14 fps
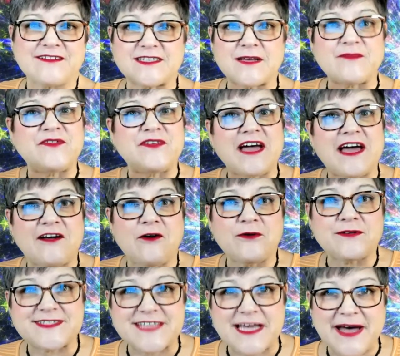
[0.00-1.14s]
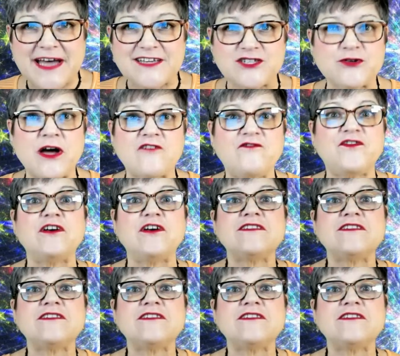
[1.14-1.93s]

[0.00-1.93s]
some of you got a whole semi truck full,